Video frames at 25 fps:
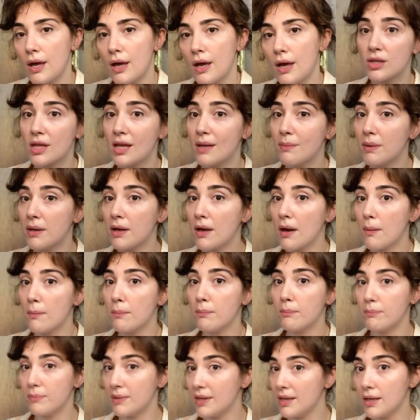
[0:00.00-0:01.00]
They become
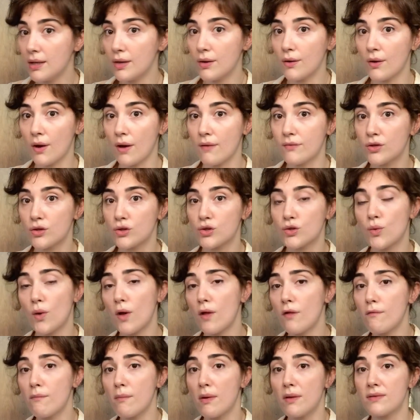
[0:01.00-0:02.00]
pickier after
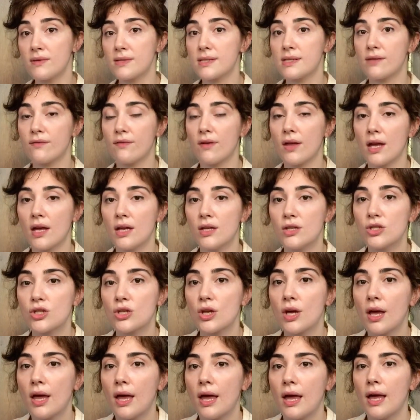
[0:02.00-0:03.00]
12 months of age.
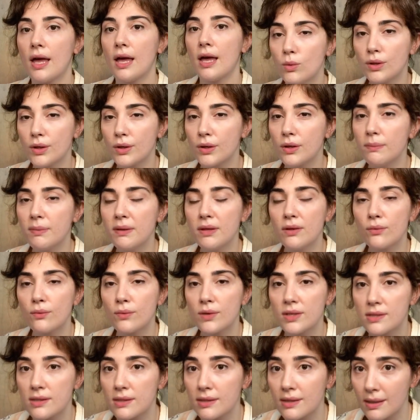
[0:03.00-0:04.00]
What could be the
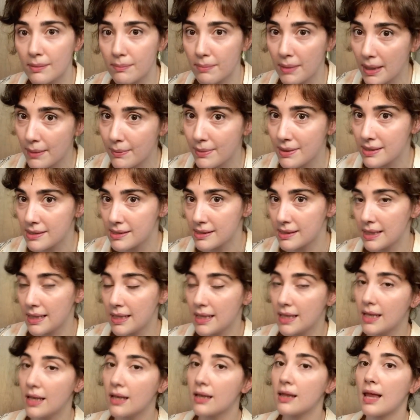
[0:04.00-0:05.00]
reason that babies
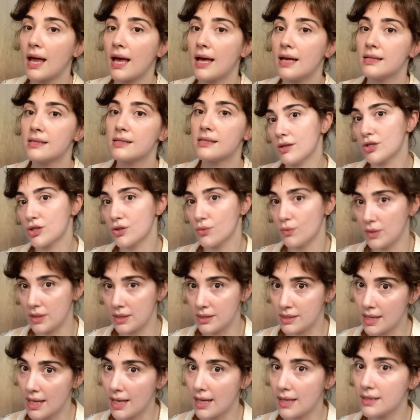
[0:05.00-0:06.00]
eating less? Should we
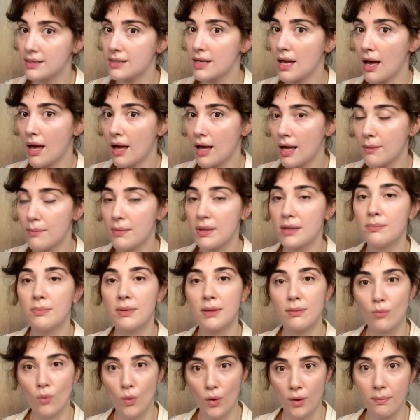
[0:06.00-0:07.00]
take time and be
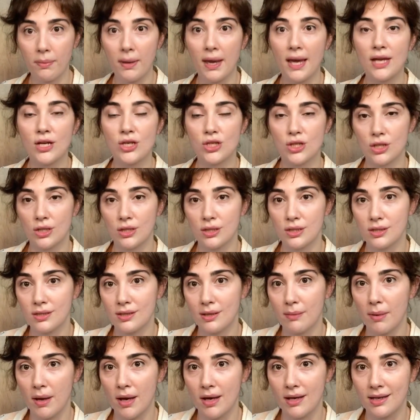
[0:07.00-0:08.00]
more patient
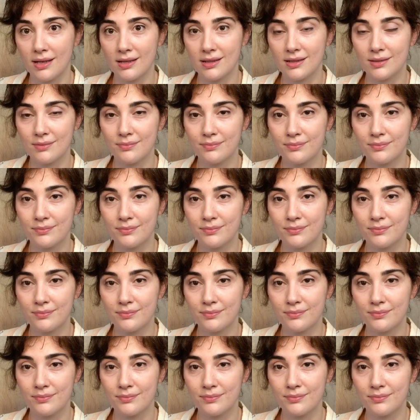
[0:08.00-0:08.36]
about it?